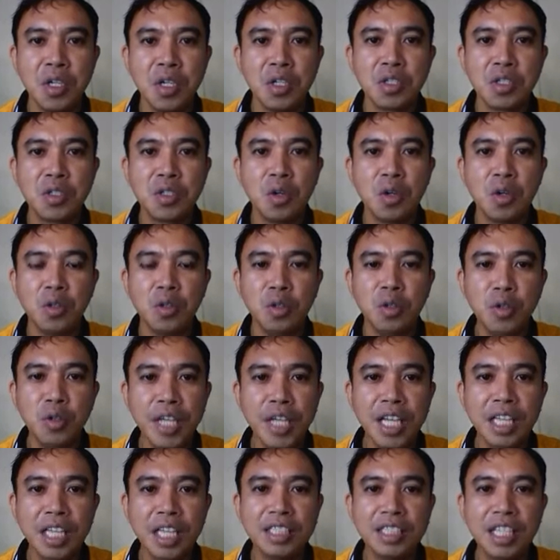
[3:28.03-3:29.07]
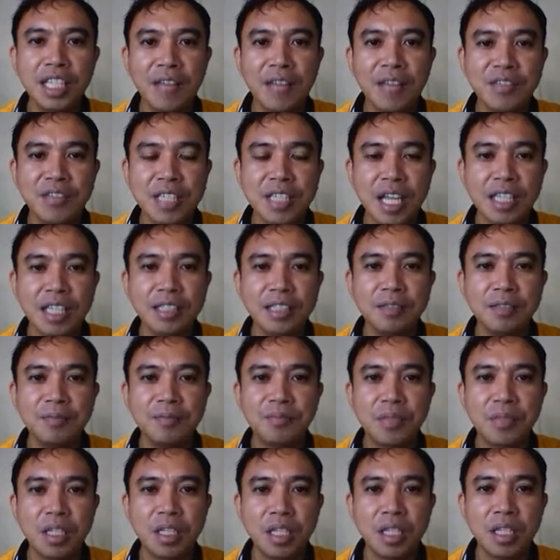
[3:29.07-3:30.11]
So, looking at the left side,
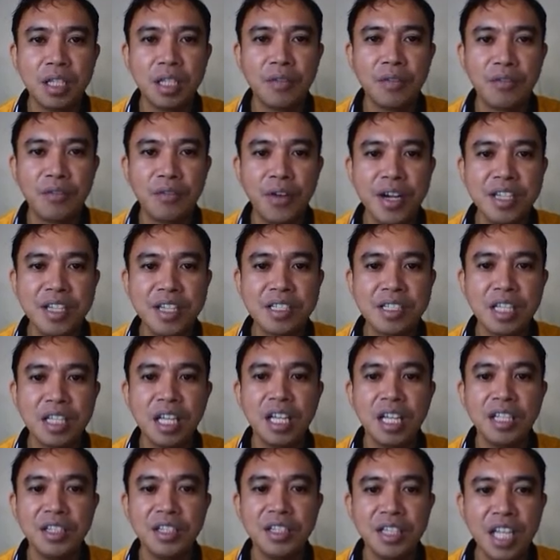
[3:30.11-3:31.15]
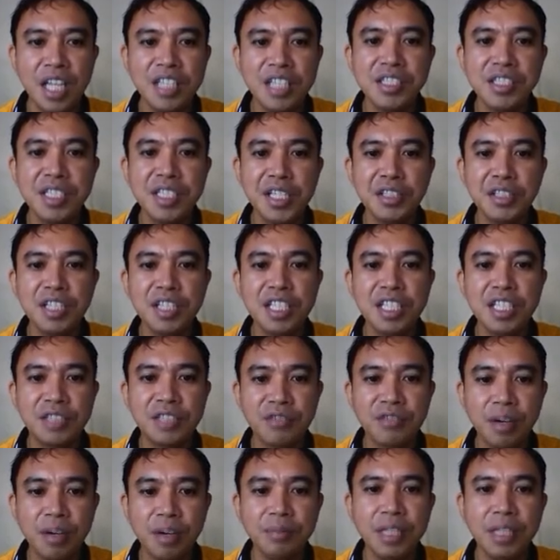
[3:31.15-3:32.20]
the first non-zero digit
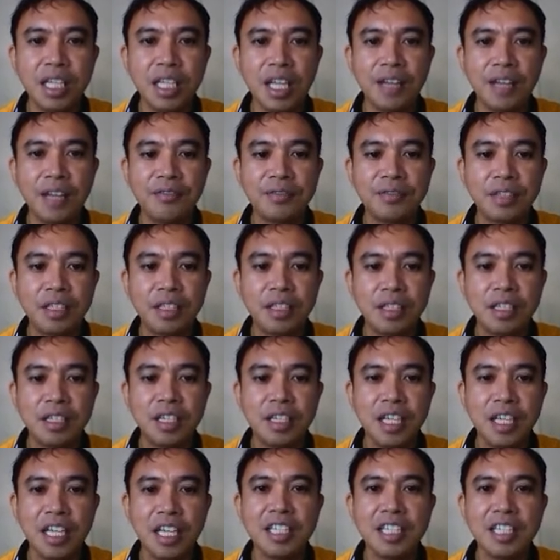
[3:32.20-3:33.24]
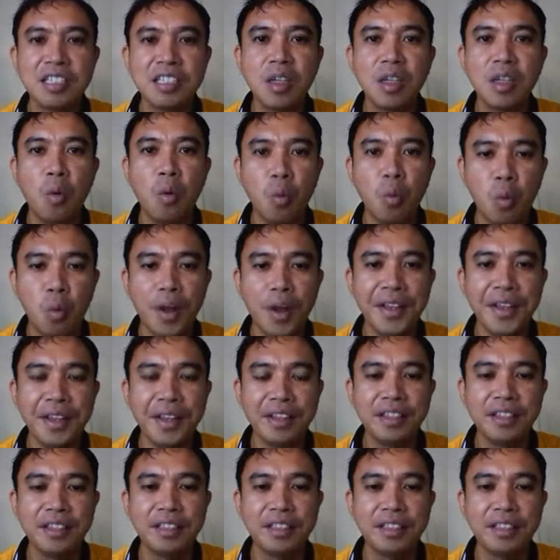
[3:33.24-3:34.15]
from the left is 1.